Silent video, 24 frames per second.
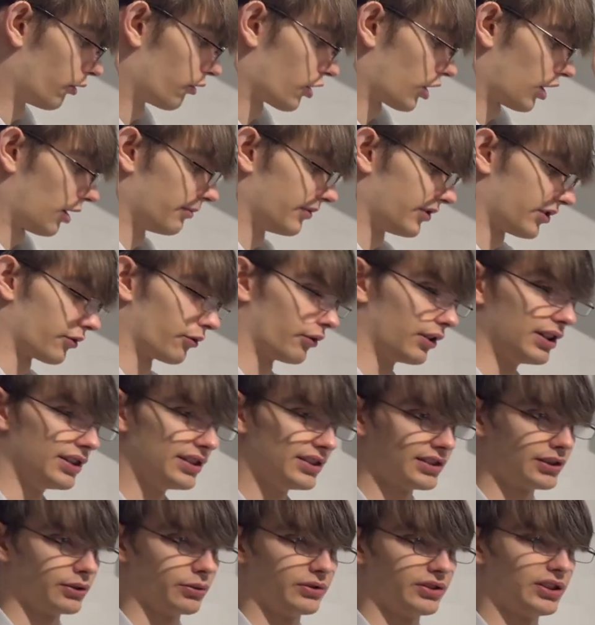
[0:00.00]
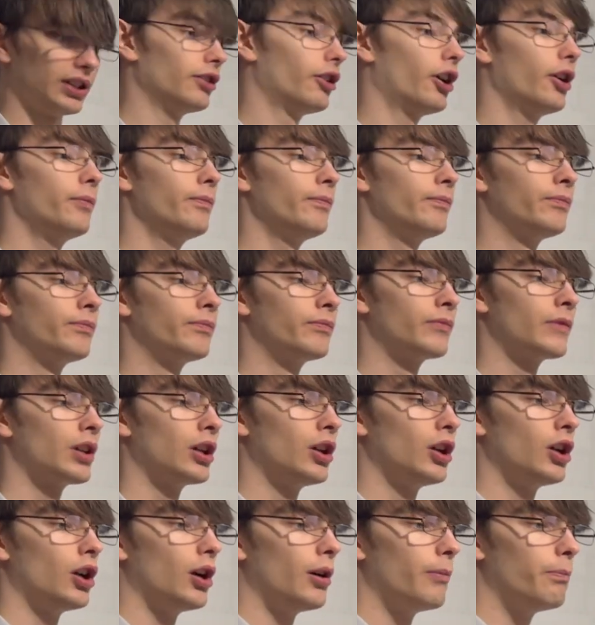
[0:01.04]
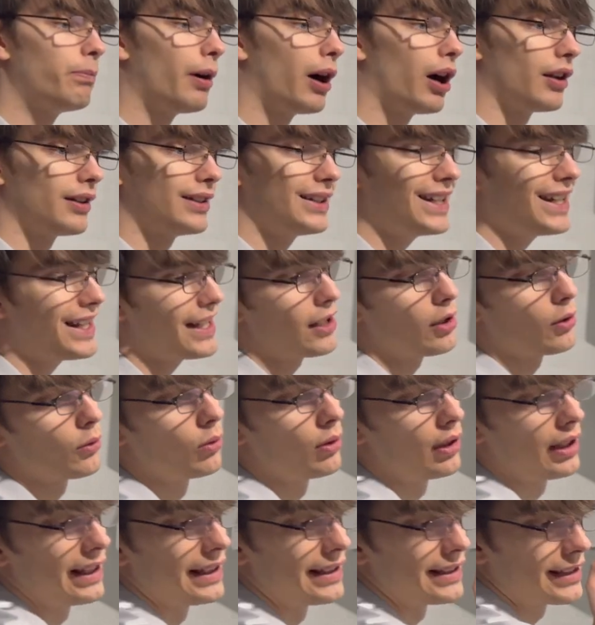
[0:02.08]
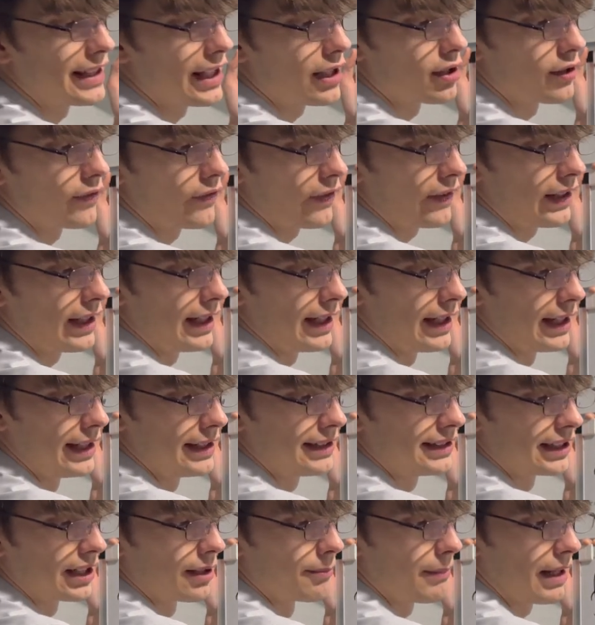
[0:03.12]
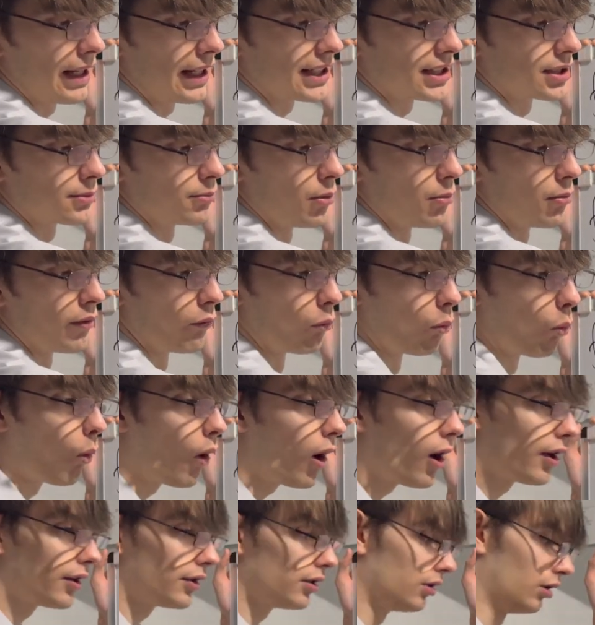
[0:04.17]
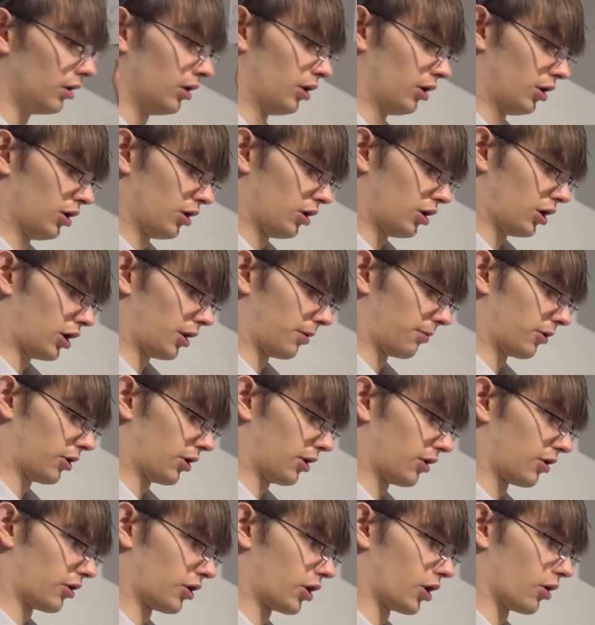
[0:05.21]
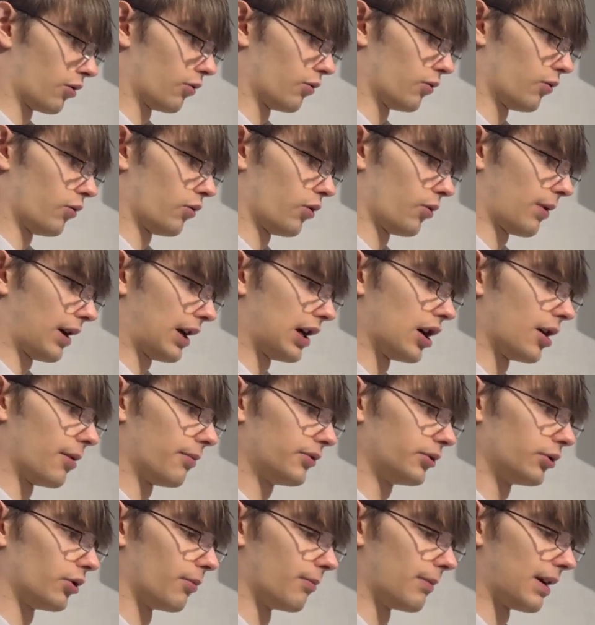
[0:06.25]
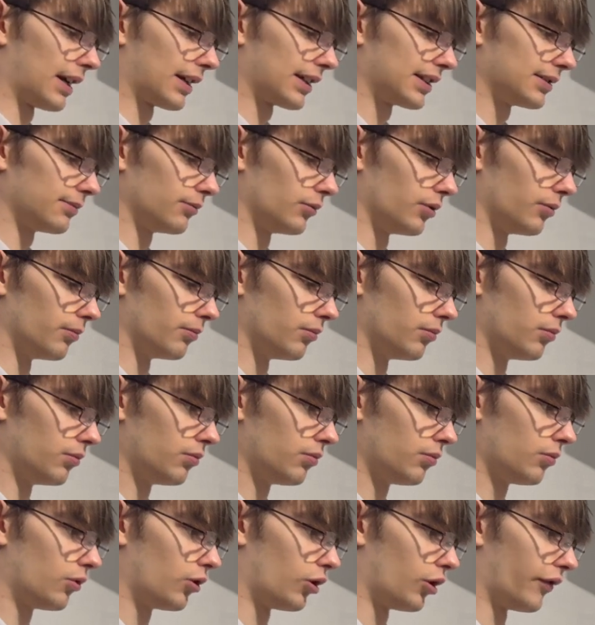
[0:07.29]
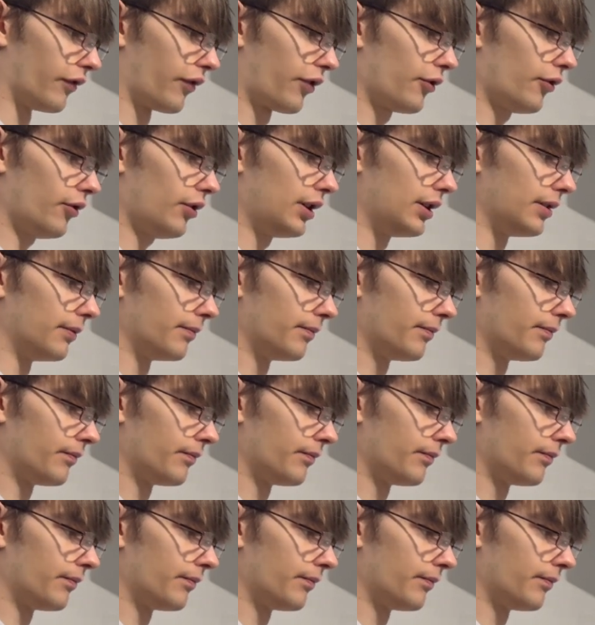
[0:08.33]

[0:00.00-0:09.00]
times 3 is still 0. But now, instead of hitting a maximum of 1, I'm going to go all the way up to a maximum of 3.